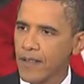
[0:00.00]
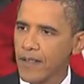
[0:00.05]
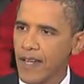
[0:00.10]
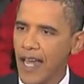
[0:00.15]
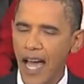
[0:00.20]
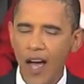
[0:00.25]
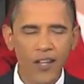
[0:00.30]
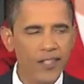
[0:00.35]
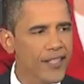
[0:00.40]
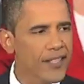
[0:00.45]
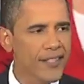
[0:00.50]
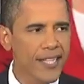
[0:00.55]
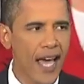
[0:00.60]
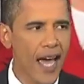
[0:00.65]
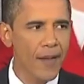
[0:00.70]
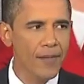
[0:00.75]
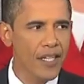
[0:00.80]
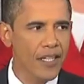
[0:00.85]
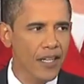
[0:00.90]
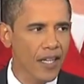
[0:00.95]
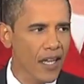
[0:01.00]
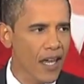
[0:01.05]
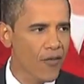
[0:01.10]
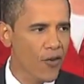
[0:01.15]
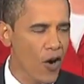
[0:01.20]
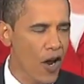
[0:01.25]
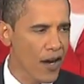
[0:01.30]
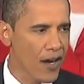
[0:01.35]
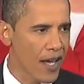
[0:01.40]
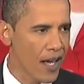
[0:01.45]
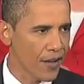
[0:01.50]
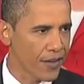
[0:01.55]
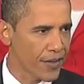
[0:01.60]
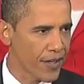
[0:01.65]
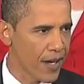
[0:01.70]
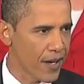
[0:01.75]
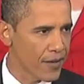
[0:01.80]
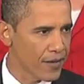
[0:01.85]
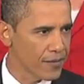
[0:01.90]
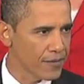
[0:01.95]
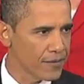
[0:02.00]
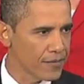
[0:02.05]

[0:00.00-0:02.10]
Now is the time to deliver on health care.